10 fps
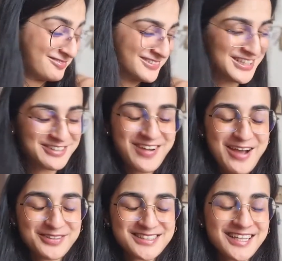You know, how
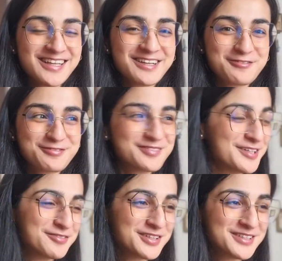exciting if,
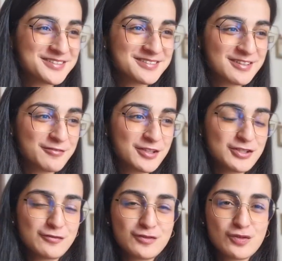if it is, if, it,
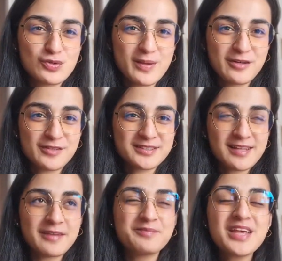if you do manifest that.